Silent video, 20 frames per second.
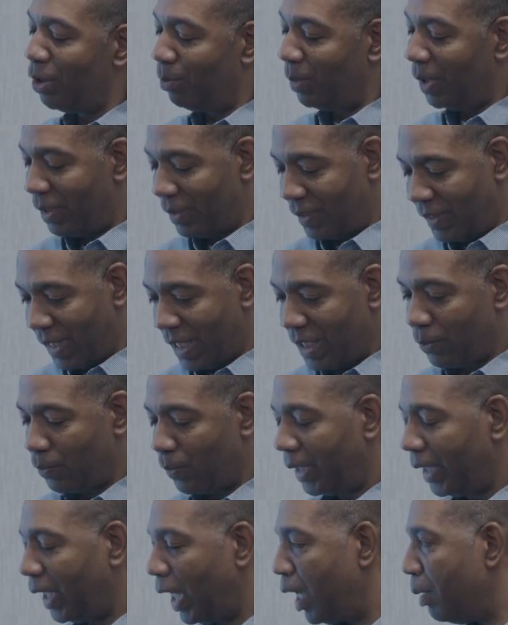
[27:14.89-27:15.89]
because that's
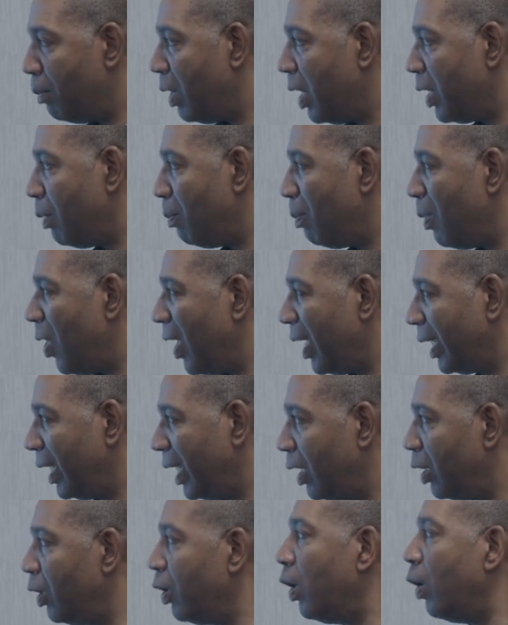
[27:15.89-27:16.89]
what came on the
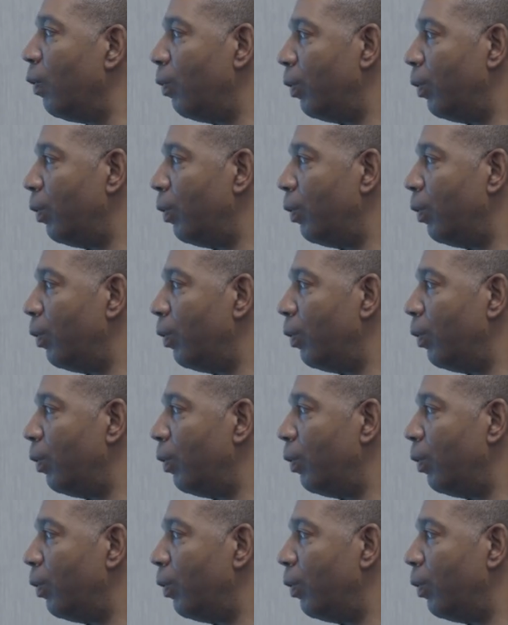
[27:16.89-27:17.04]
market.